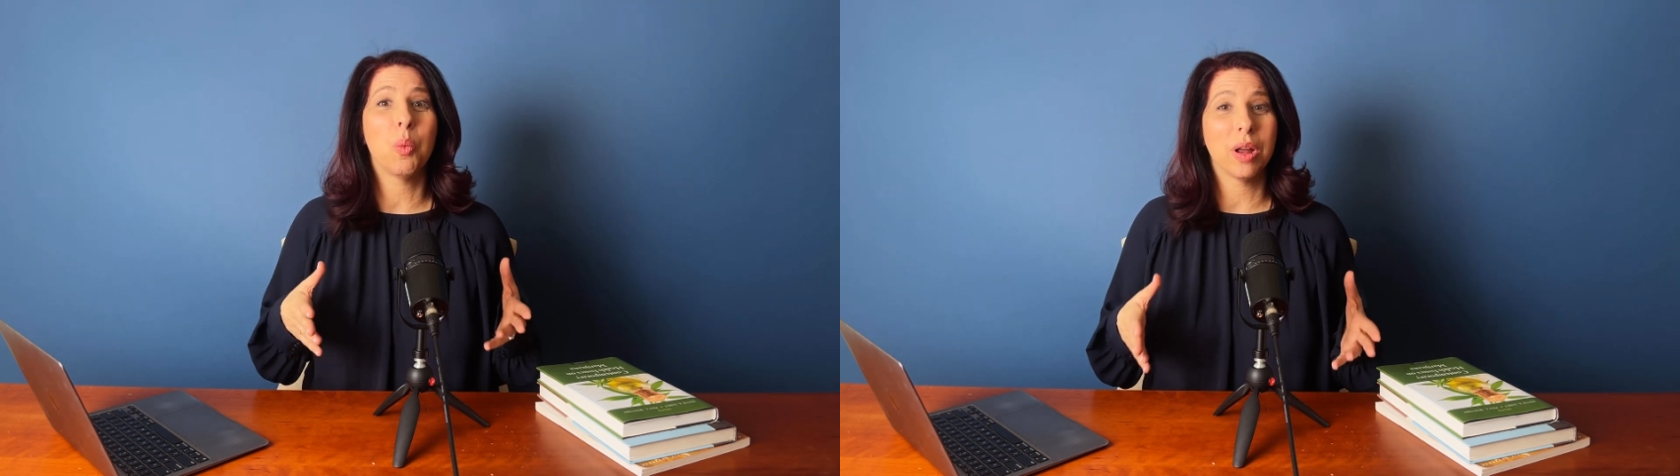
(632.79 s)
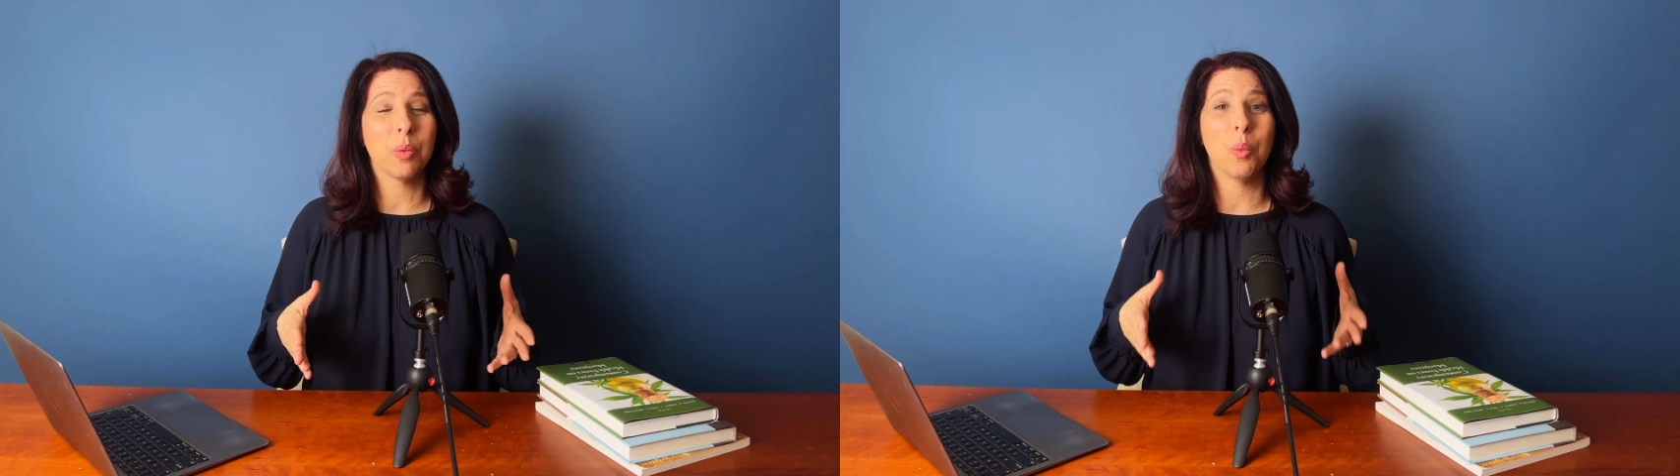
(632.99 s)

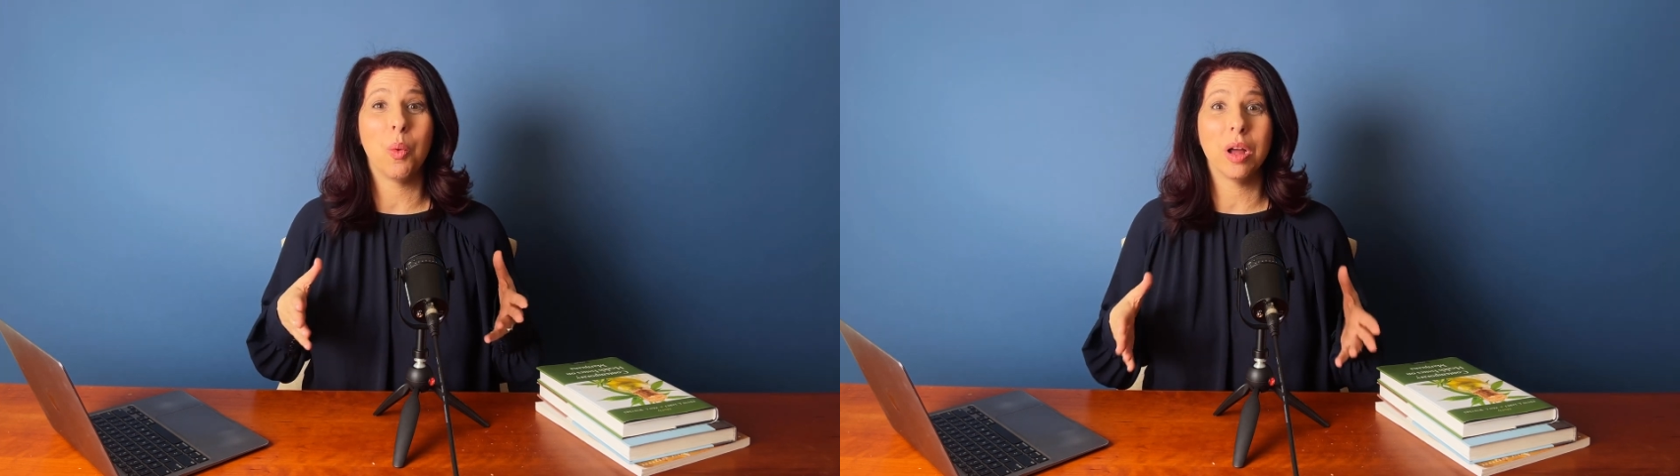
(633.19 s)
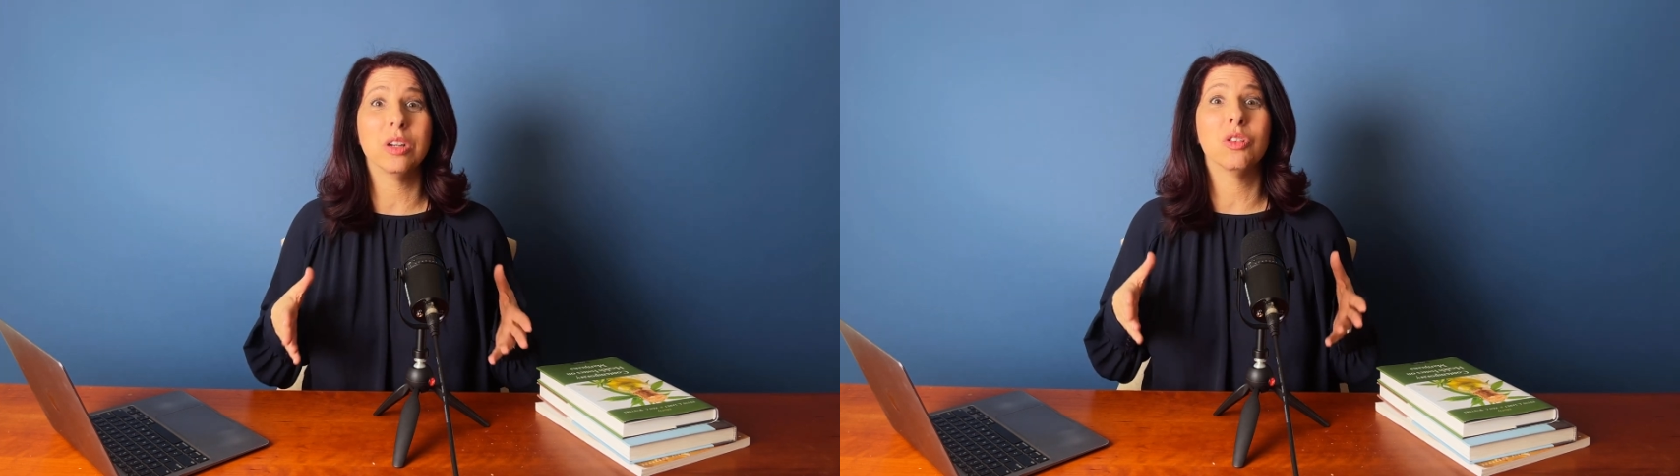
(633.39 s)
what
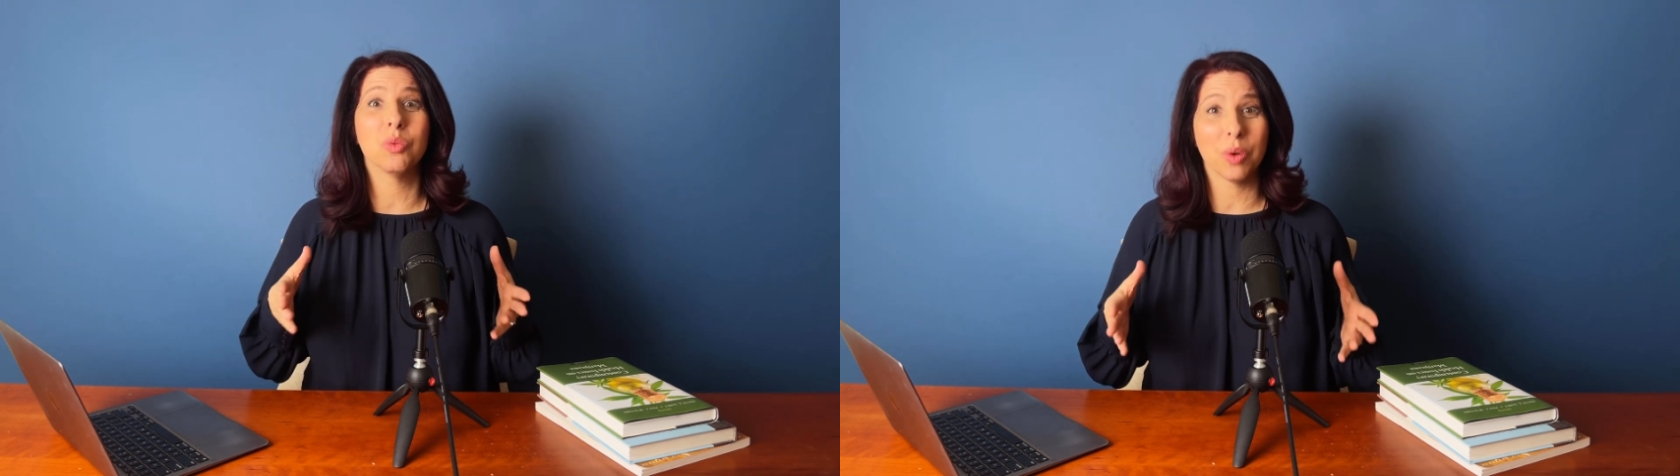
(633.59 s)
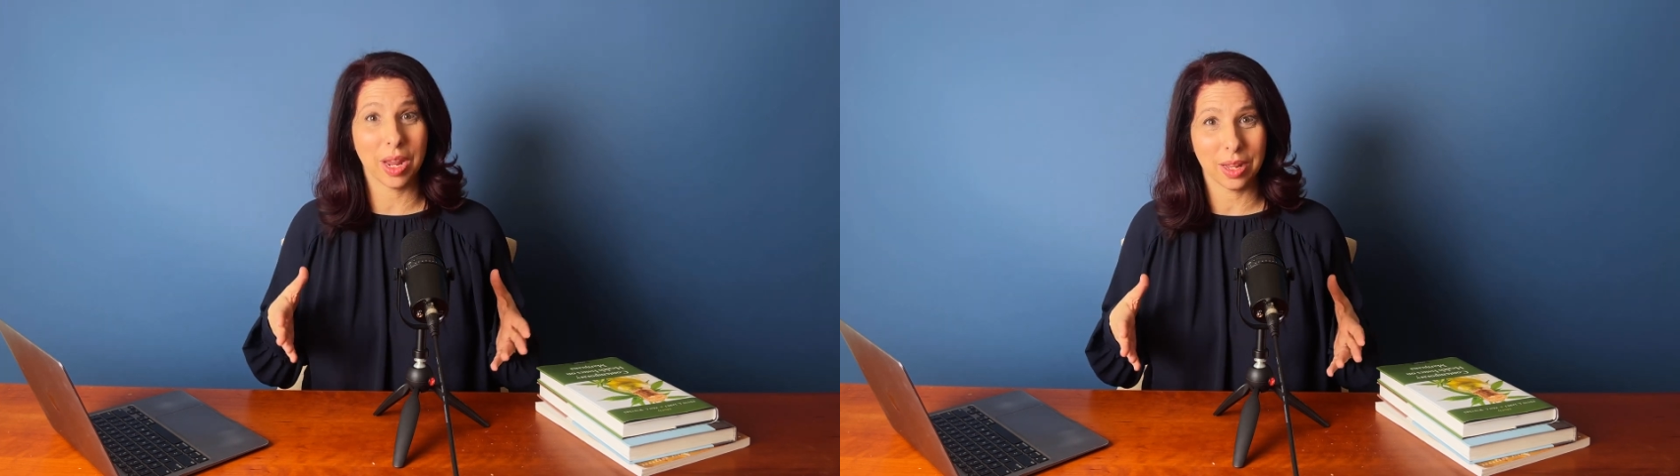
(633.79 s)
1
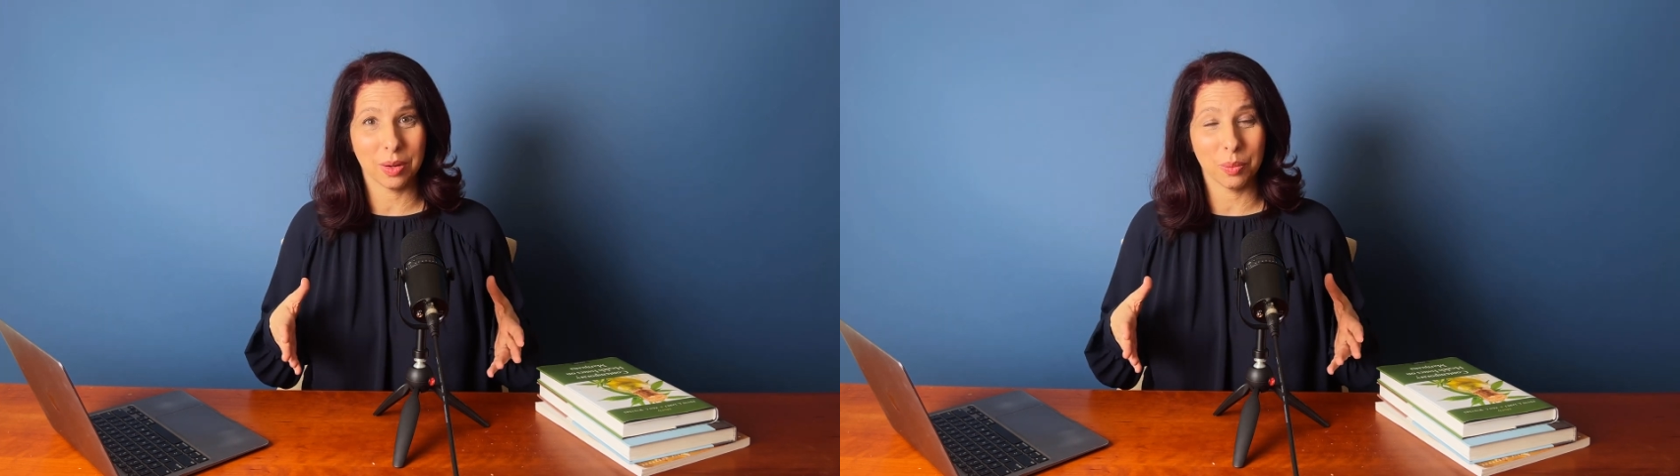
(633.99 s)
drink